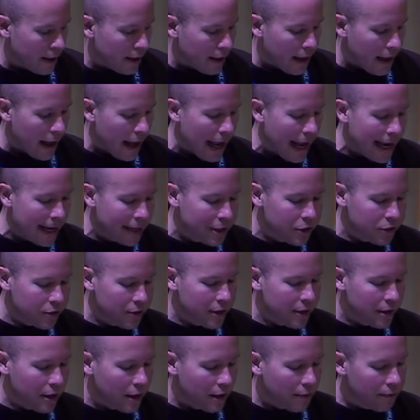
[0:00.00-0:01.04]
Hatred
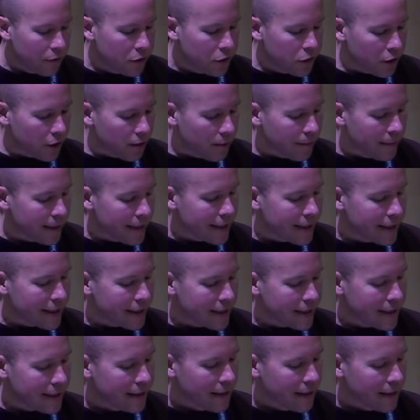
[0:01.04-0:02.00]
of Germans